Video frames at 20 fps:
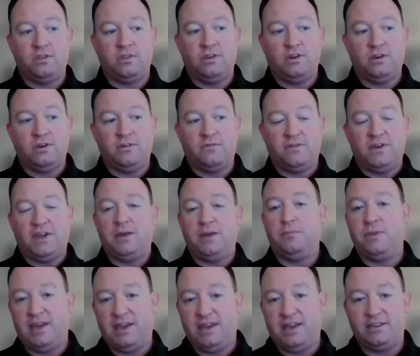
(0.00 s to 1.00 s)
the
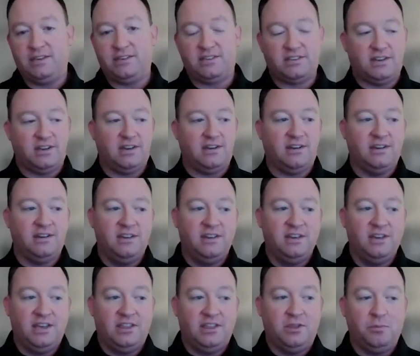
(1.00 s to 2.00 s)
fan base and
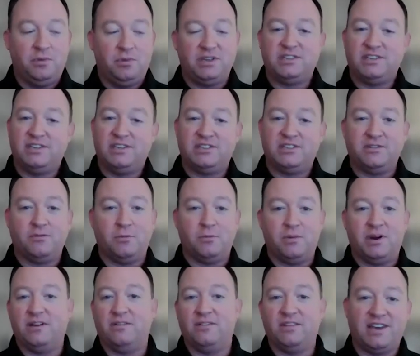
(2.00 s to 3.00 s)
the business of a
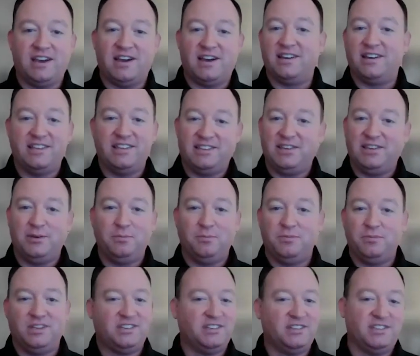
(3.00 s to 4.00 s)
minor league hockey
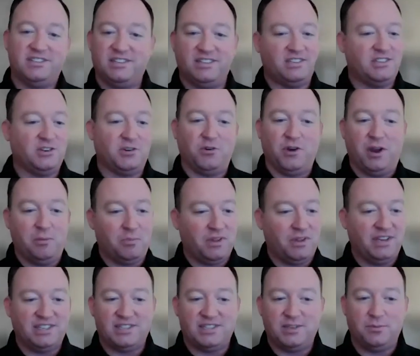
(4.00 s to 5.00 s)
team. It's a great
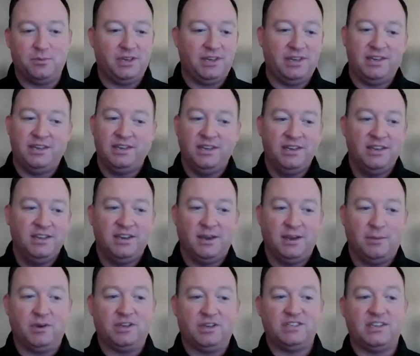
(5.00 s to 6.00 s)
place to be.
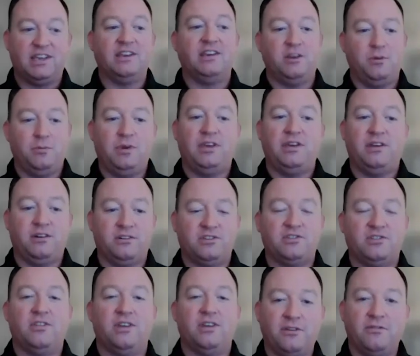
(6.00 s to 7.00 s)
I'm excited to be here,
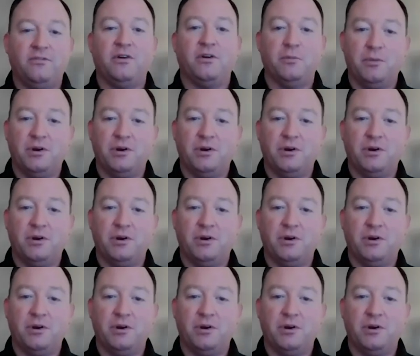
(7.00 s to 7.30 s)
so thank you very